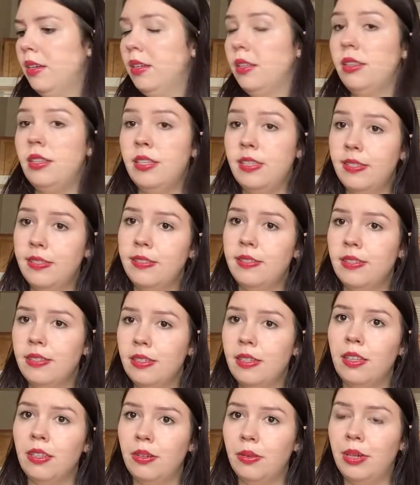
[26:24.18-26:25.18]
This is
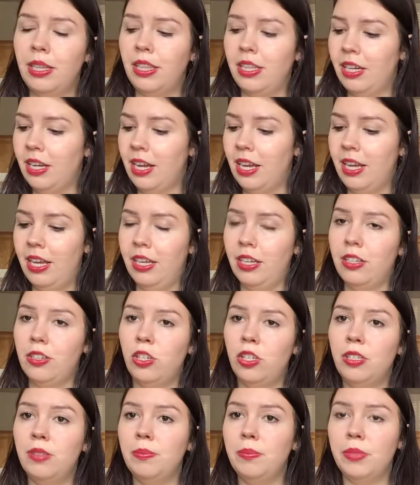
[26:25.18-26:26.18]
another one that I
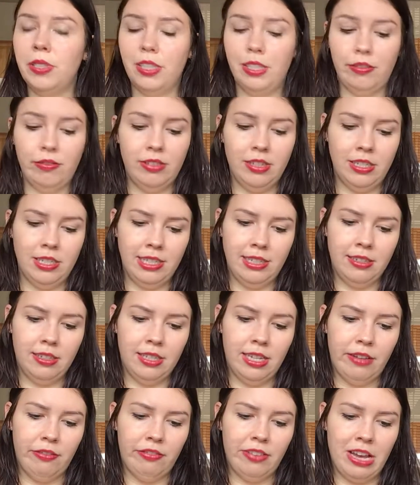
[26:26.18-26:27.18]
couldn't believe the deal
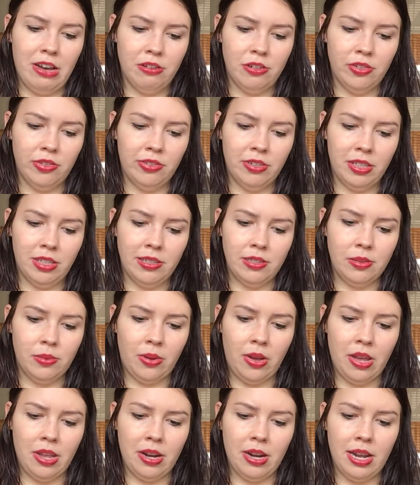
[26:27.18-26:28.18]
I found for this
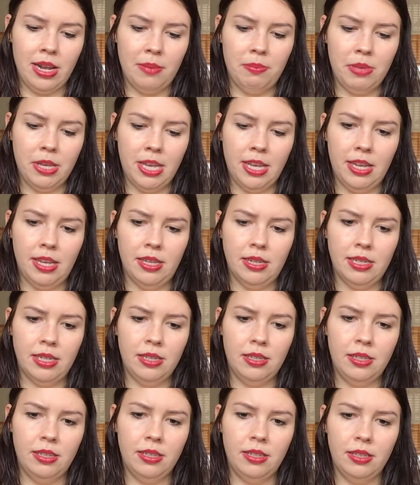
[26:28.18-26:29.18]
one. I paid
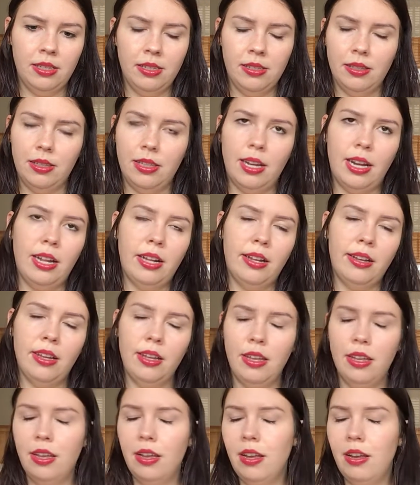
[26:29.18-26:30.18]
like
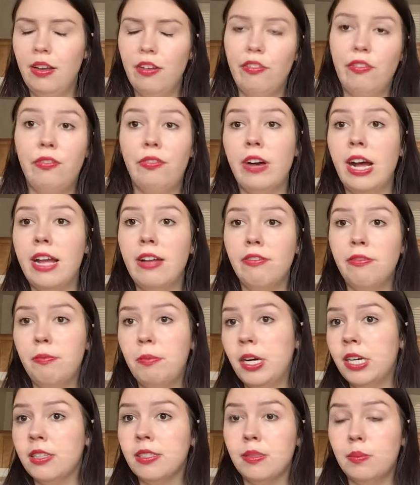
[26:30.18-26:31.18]

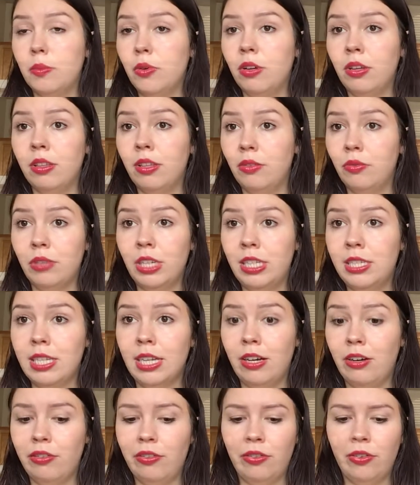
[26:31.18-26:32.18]
$5 more than
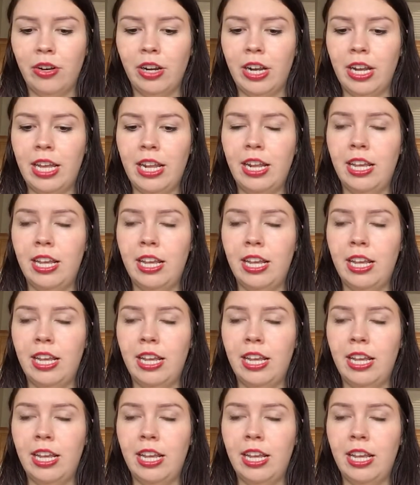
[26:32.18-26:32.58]
retail for it.